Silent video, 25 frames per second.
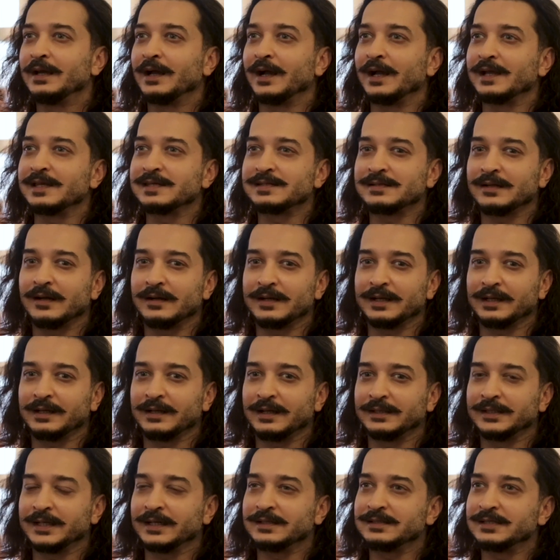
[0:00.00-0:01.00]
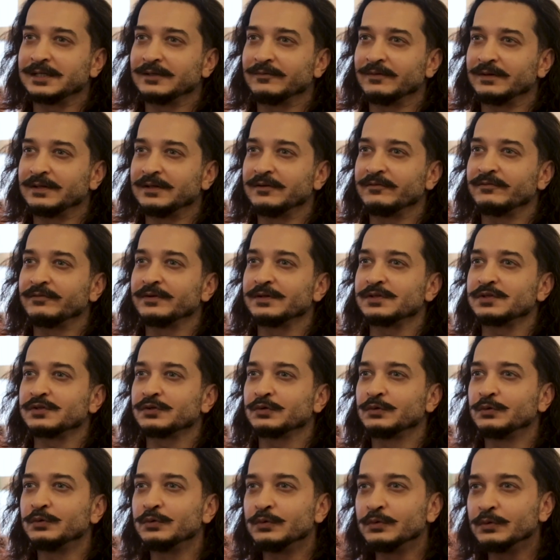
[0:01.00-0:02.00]
I started connecting with different
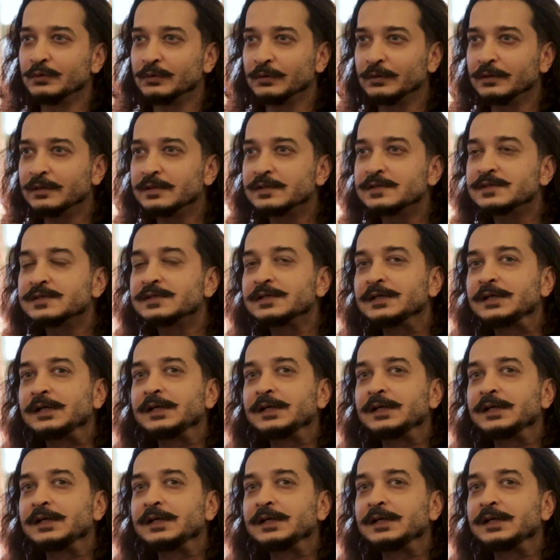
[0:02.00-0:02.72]
schools.